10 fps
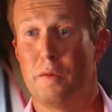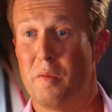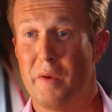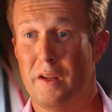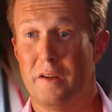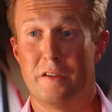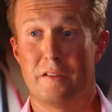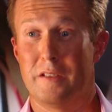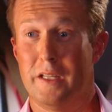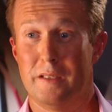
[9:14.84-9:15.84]
it would be better to
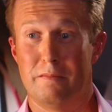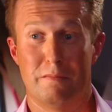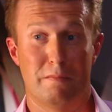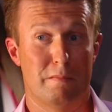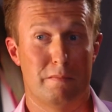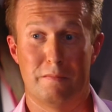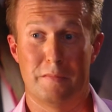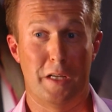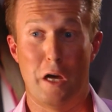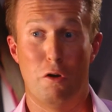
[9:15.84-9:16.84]
just let it
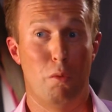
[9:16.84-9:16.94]
go